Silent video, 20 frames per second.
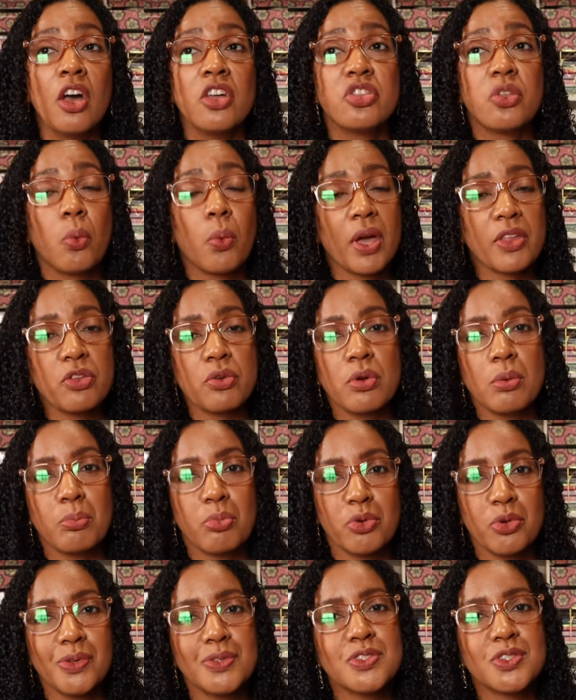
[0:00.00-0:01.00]
the weather
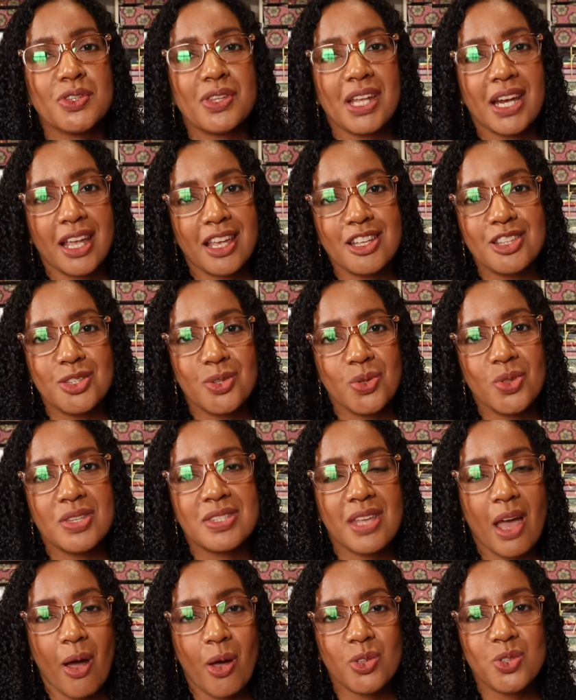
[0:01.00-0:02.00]
improves so that I can do
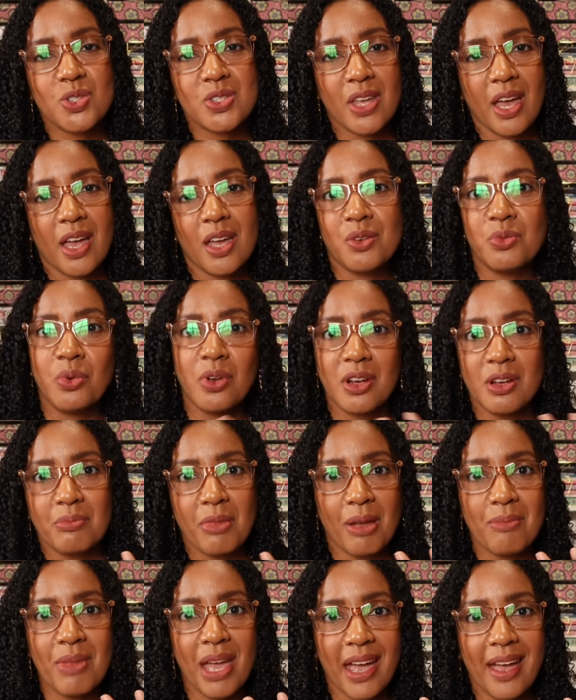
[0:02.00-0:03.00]
this outside wearing
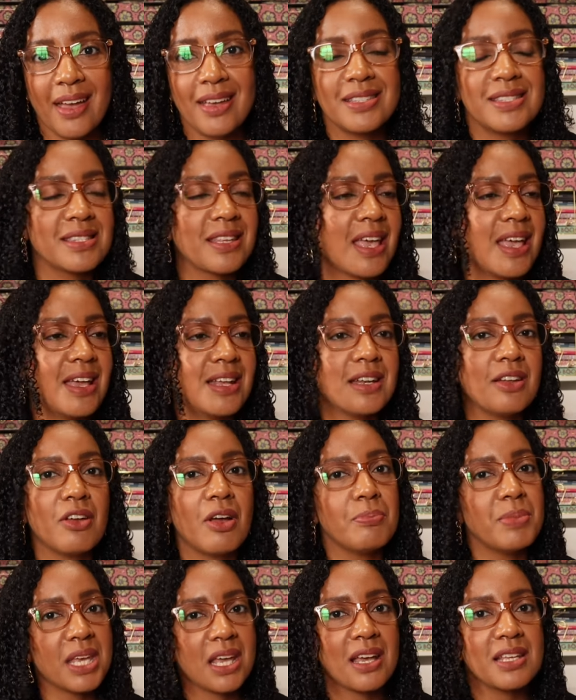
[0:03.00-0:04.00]
my mask. And
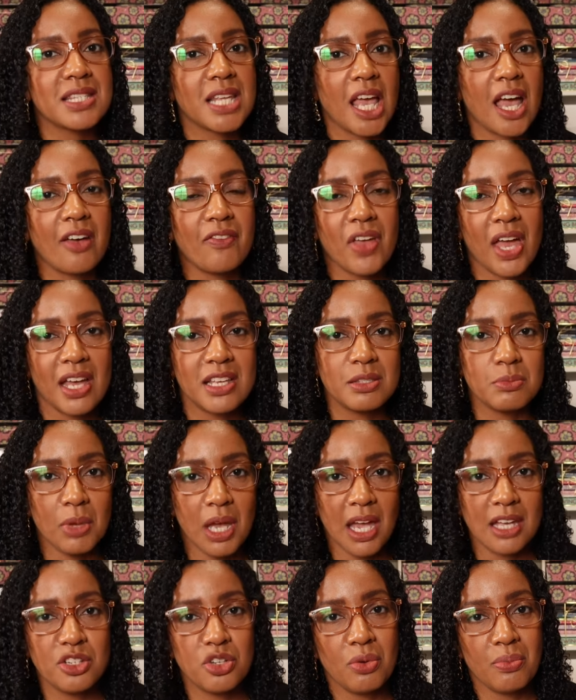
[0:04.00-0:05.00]
because I have asthma,
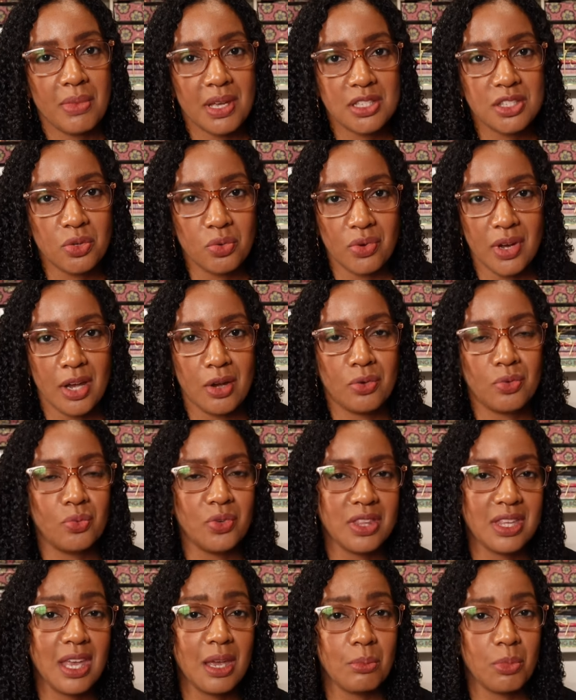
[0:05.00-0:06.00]
I don't mess around
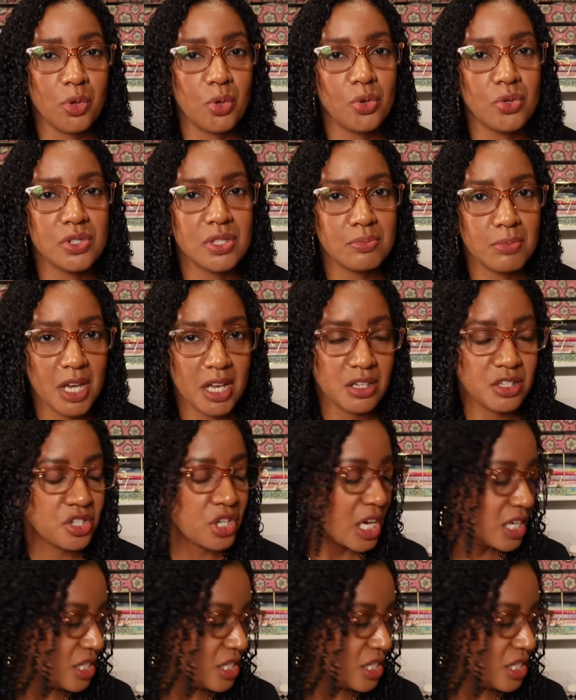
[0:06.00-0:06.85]
with chemicals much,